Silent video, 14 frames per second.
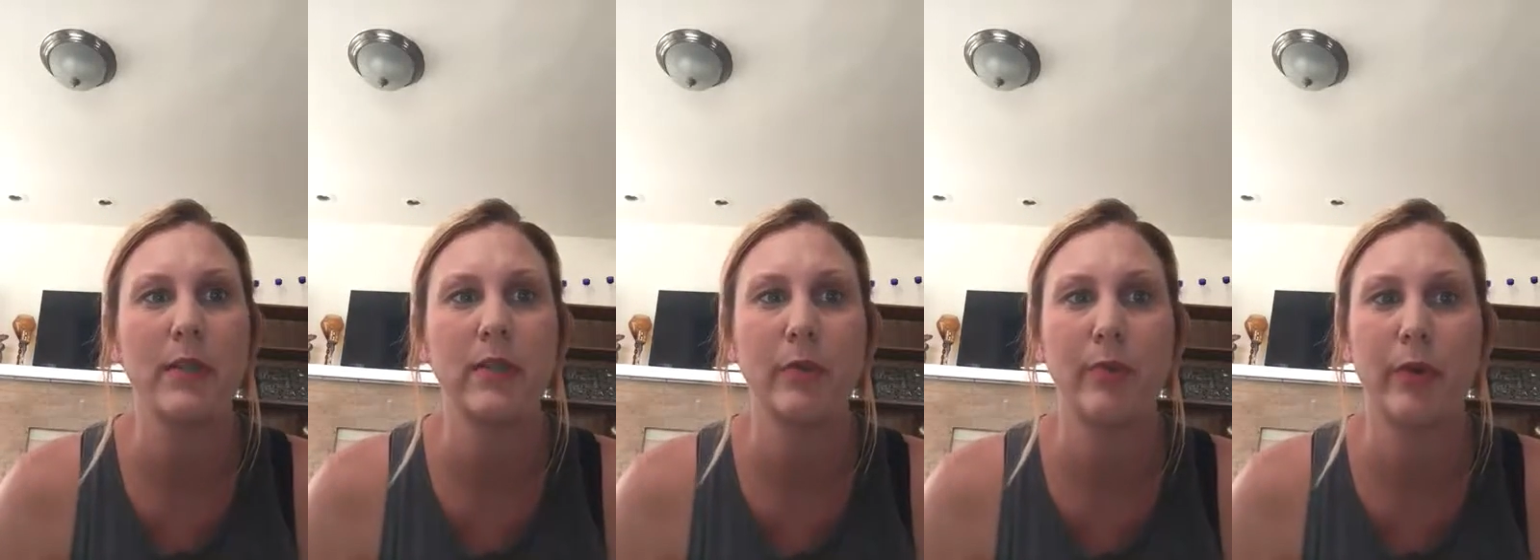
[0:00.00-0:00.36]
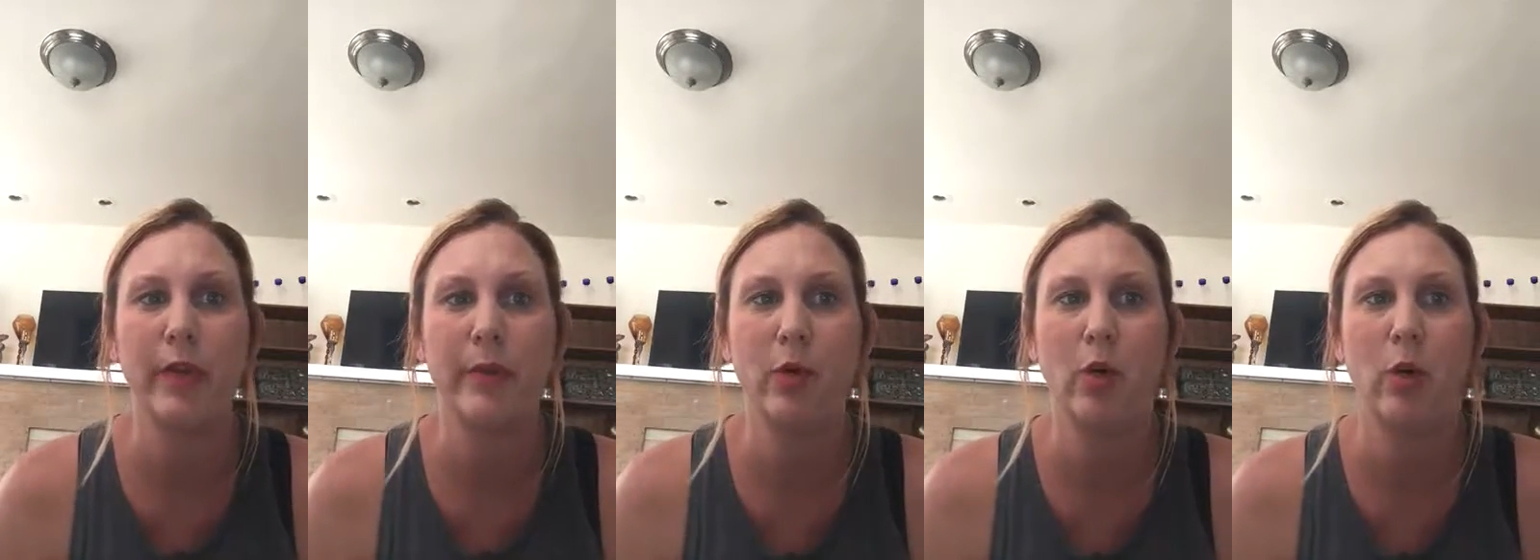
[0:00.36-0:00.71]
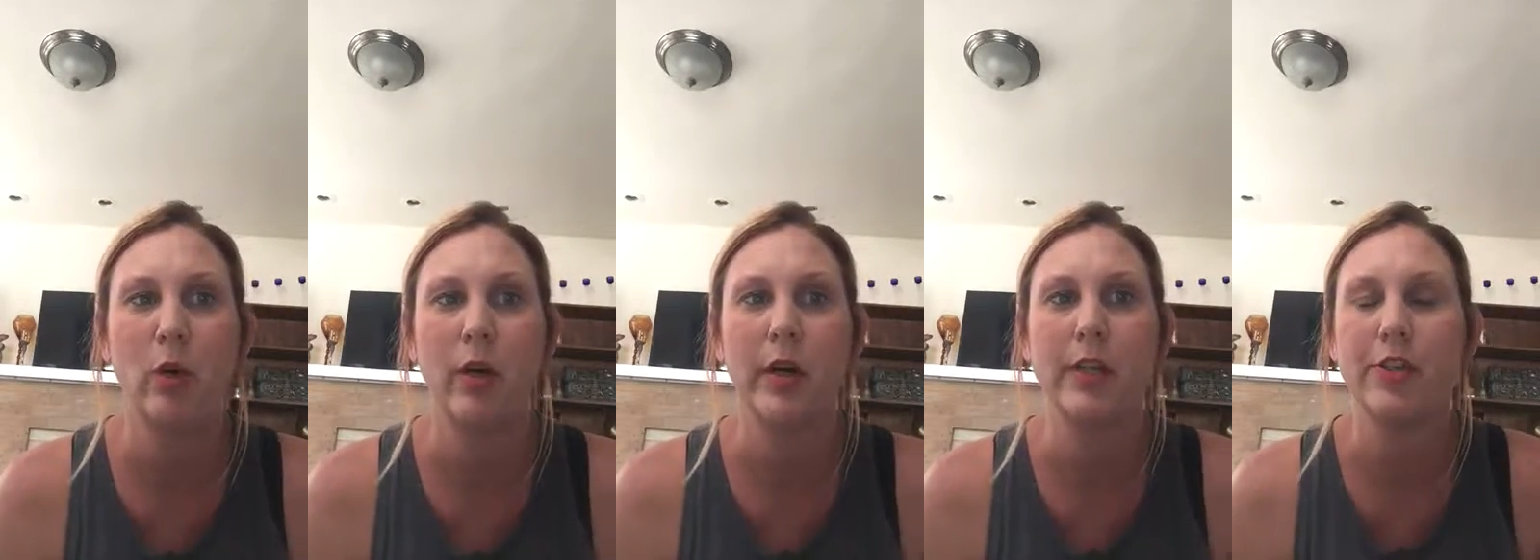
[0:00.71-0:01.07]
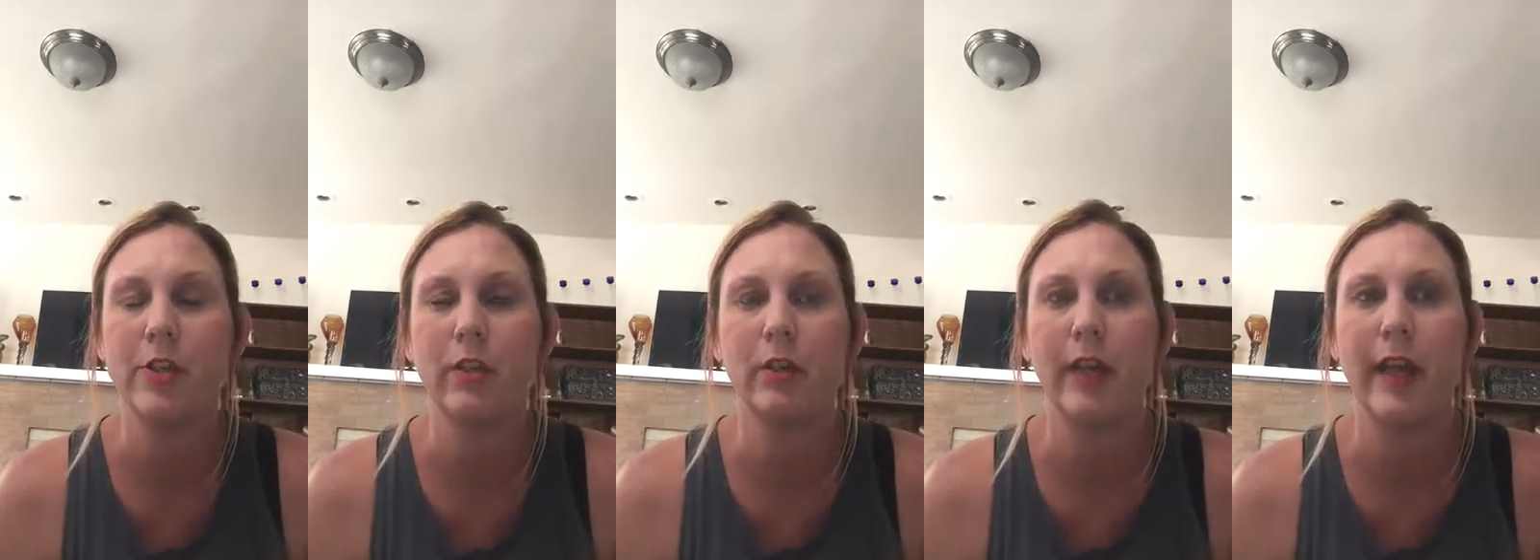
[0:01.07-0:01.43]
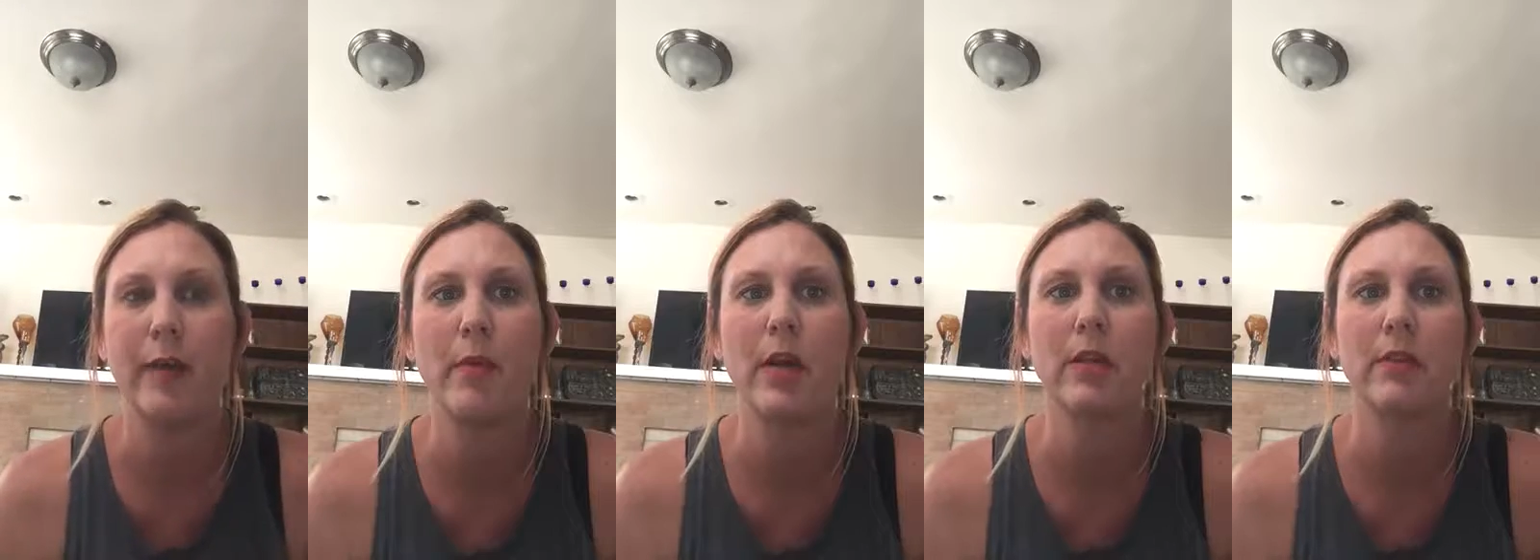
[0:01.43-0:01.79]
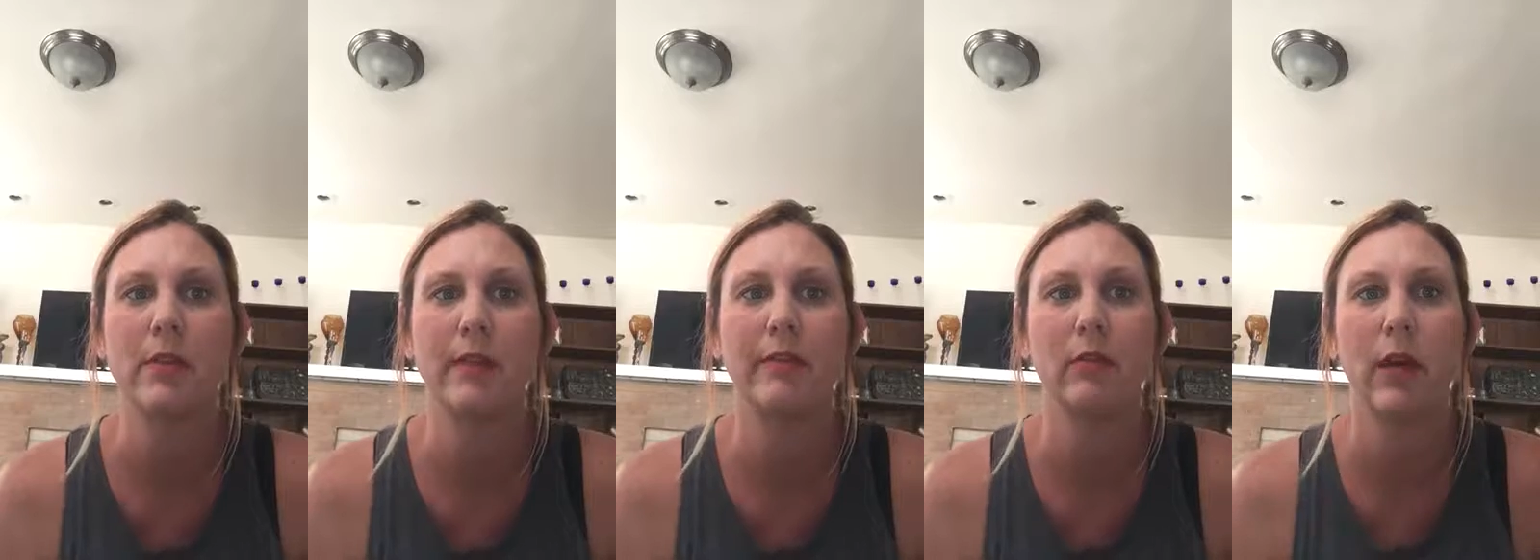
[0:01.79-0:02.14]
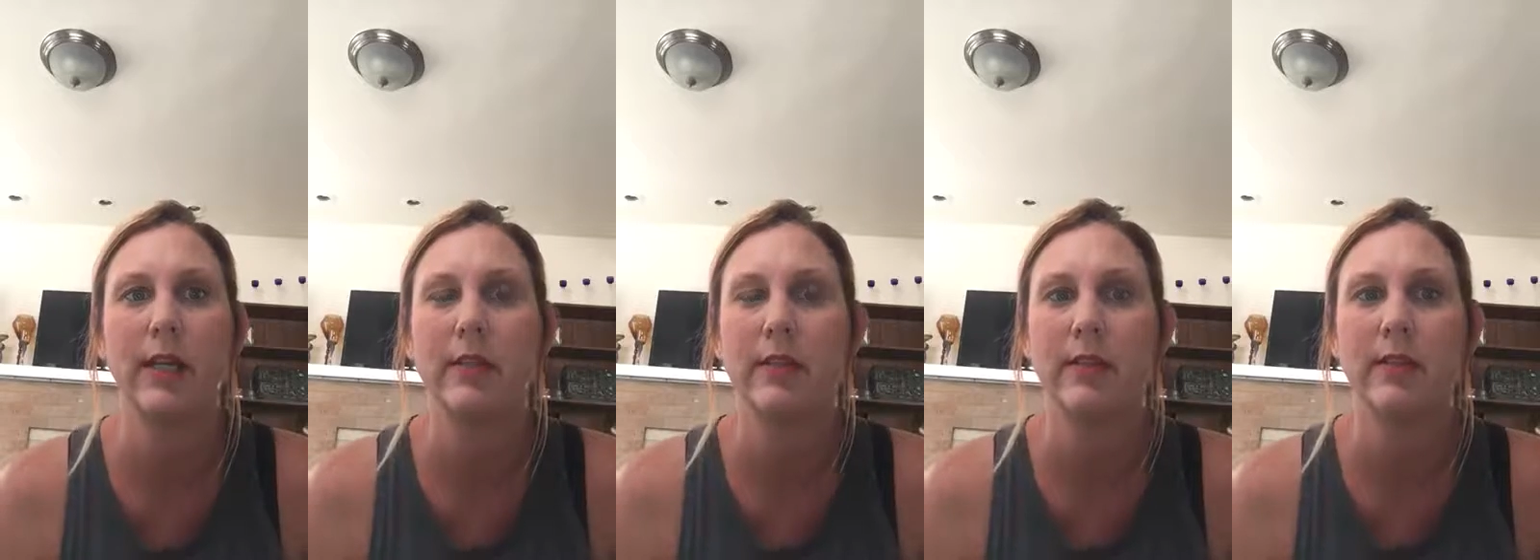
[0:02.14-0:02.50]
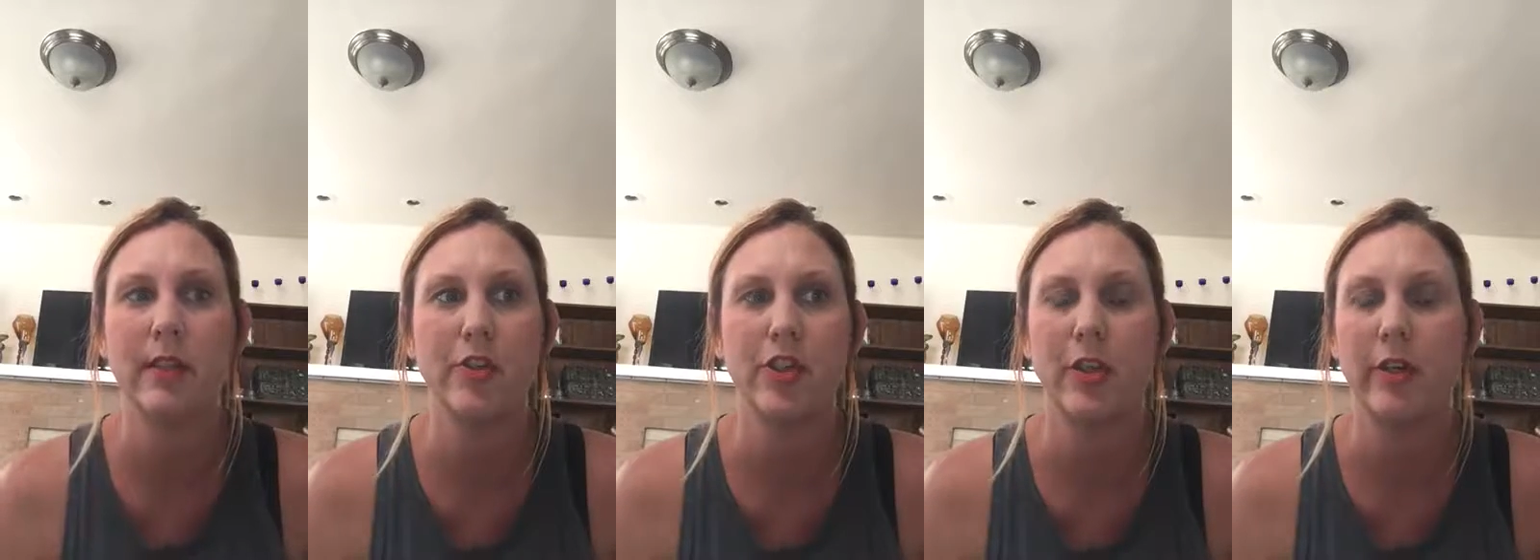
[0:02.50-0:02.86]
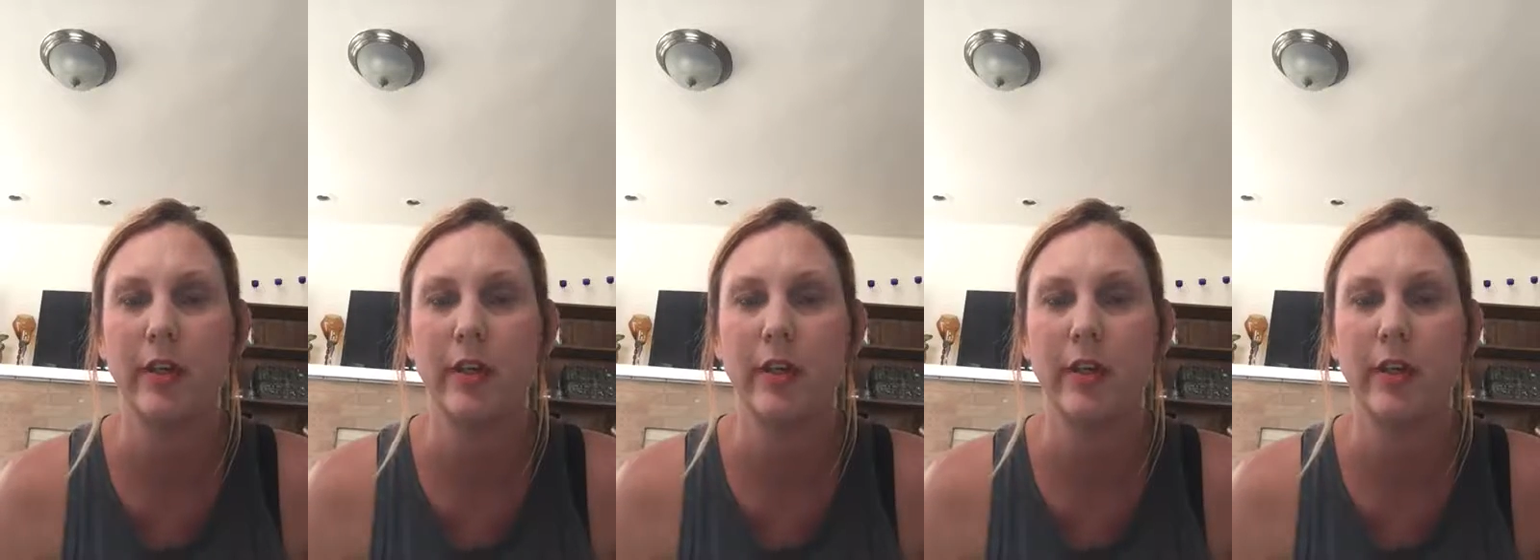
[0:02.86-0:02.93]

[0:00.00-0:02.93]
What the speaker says: Supreme Court issued a landmark civil rights decision